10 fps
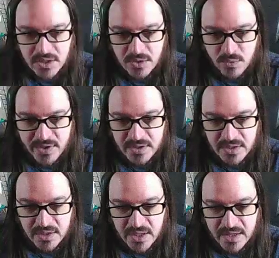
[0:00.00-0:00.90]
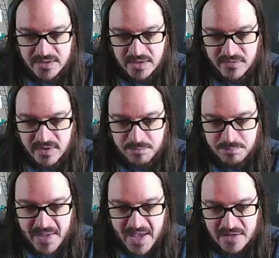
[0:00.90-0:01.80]
We need Anti-Venom
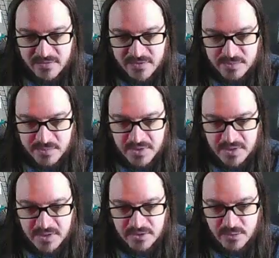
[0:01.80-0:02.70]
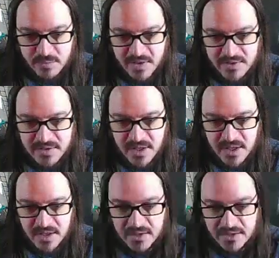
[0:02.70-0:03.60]
bad for some healing because we're about to
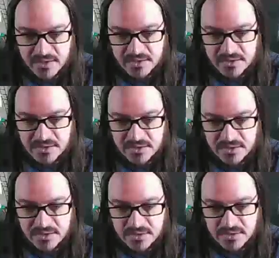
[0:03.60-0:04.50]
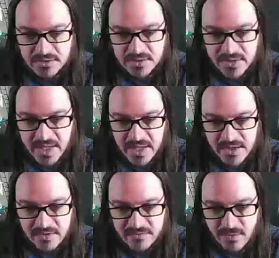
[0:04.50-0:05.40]
die. Again,
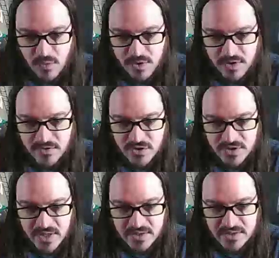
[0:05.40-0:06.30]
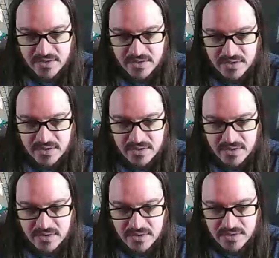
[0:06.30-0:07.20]
that 4 gives you that
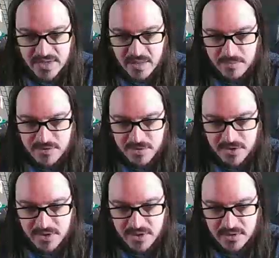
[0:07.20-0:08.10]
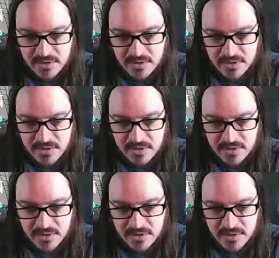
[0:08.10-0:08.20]
damage immunity.